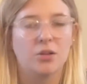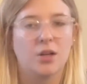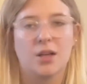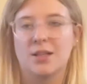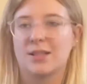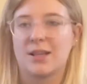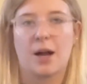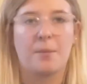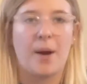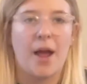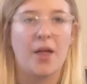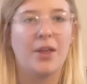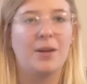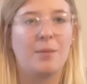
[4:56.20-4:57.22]

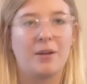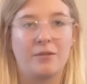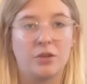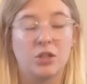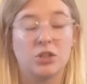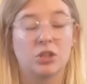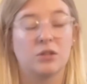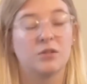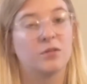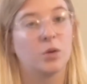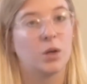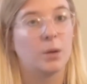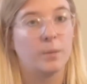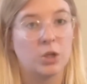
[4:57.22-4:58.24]
stockpile in my freezer
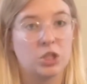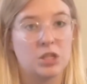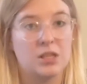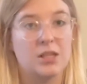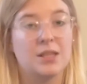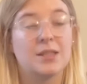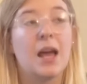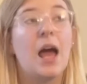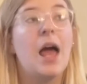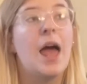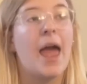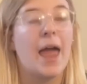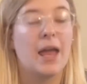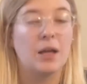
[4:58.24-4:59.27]
for emergencies,
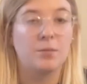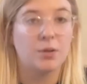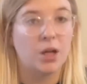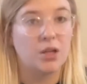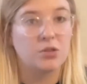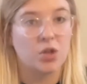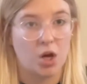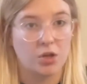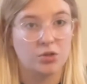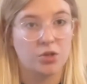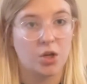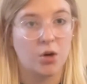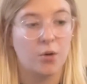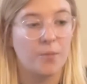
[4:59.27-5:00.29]
and plus
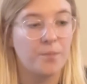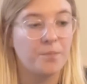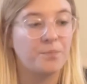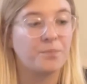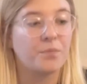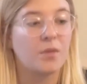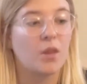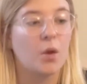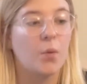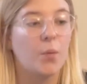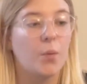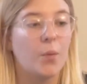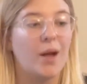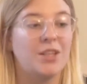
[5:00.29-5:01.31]
also
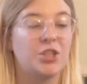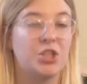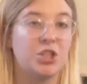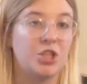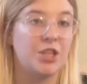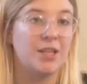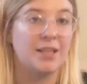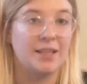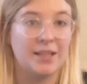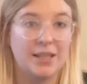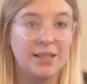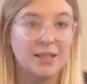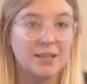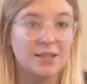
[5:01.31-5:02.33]
when she
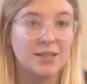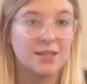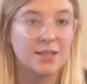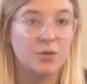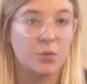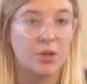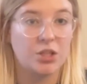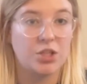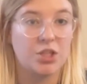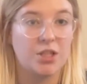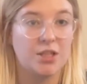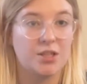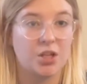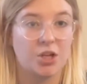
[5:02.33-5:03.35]

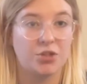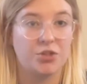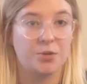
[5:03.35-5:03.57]
starts her